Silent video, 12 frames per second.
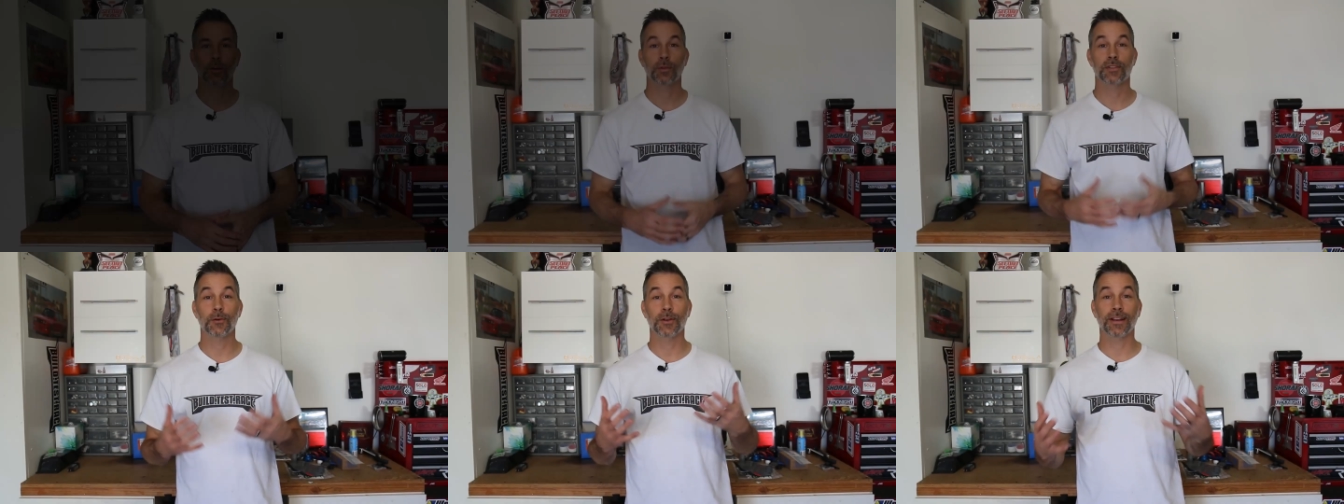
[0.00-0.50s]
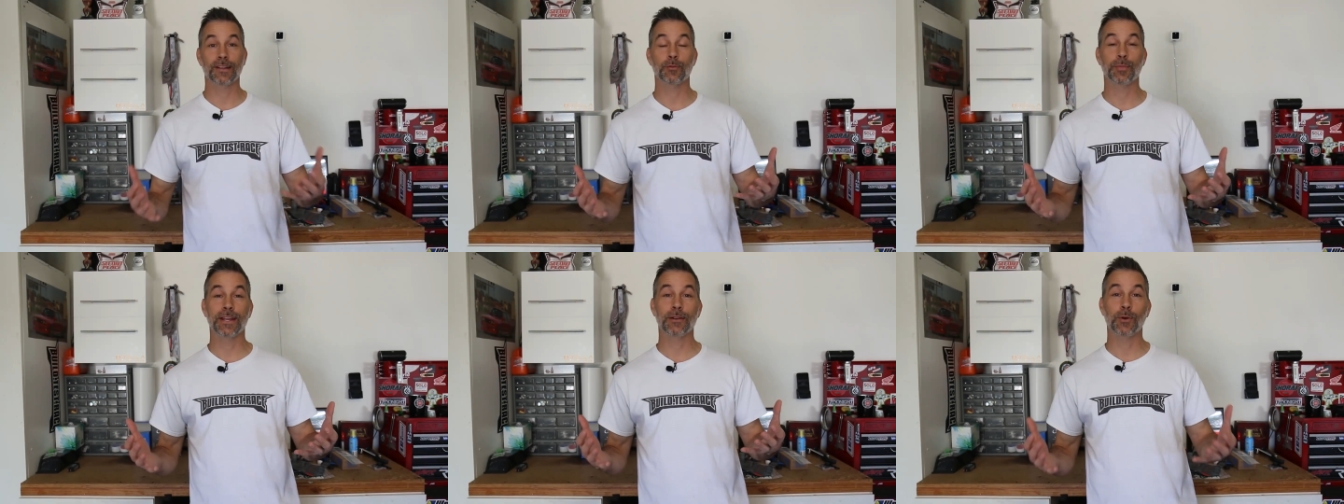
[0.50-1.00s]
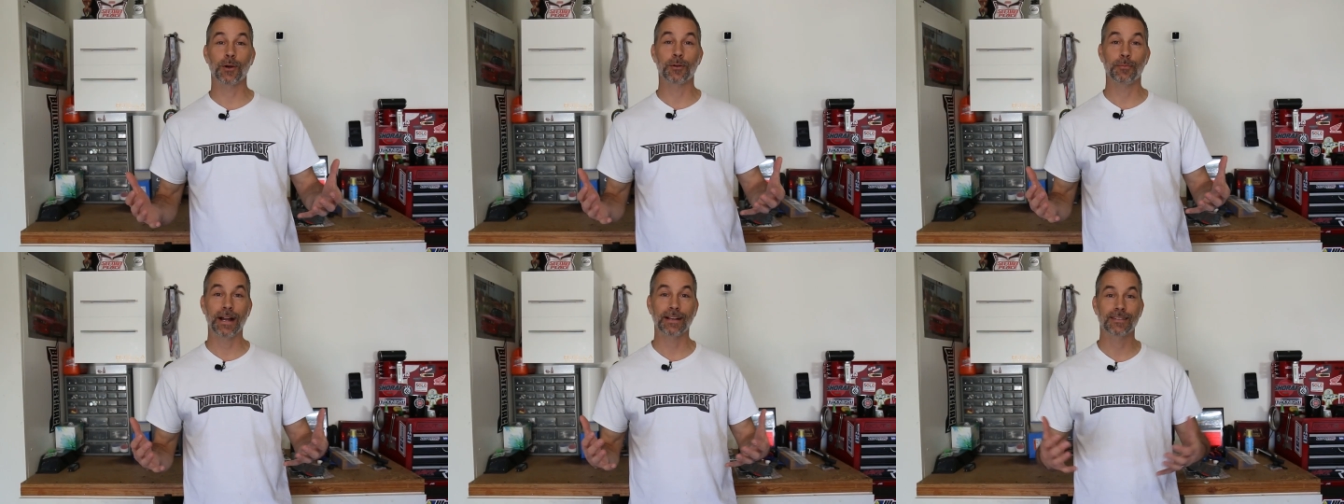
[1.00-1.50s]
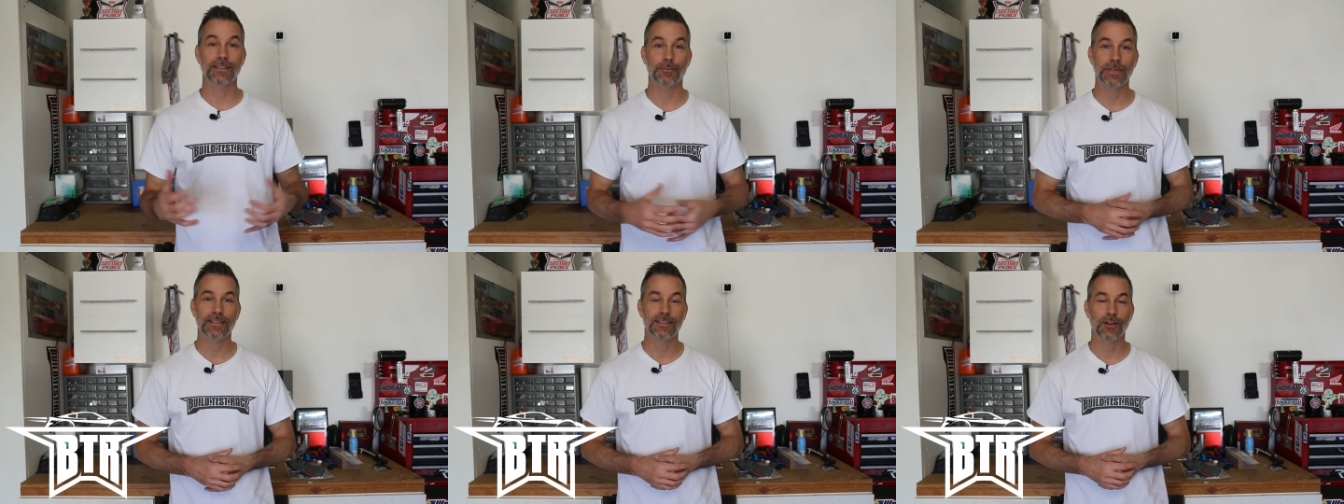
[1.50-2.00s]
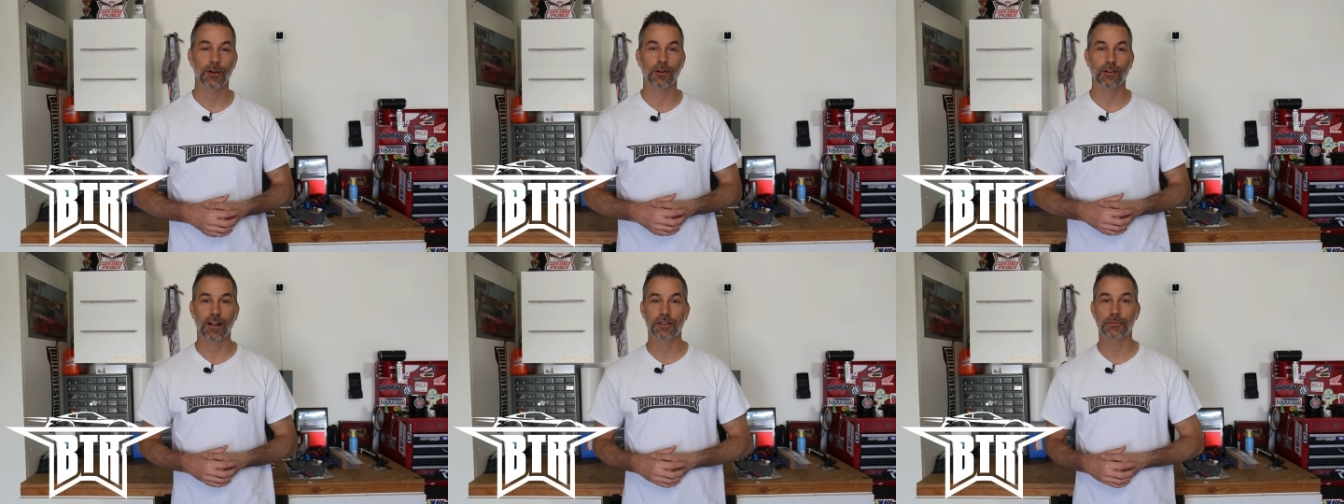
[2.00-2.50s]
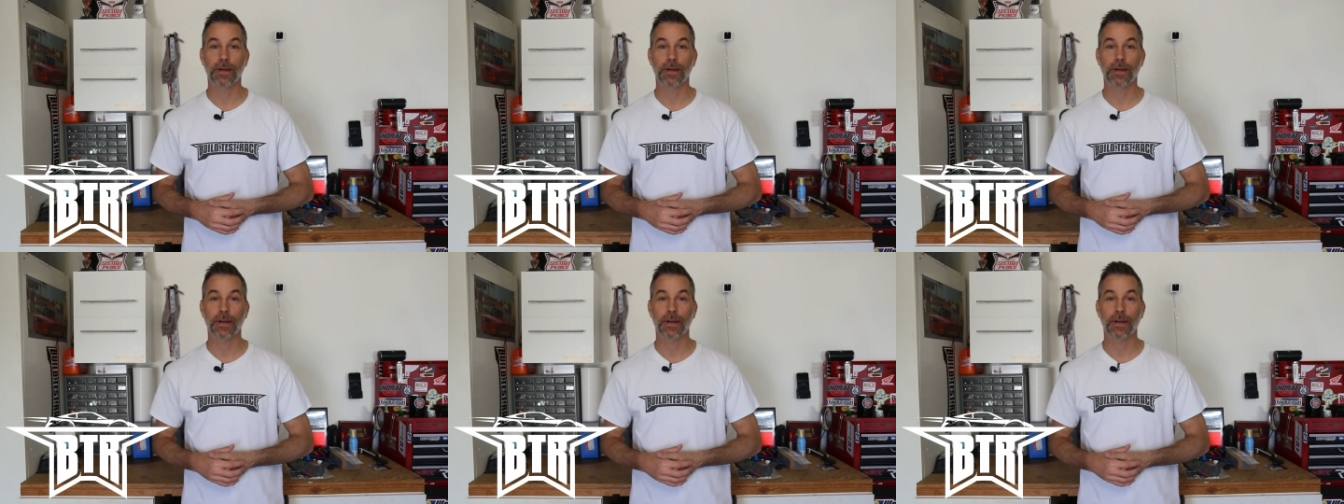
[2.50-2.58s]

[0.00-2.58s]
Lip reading: What's going on, everybody? Welcome back to the BTR Garage.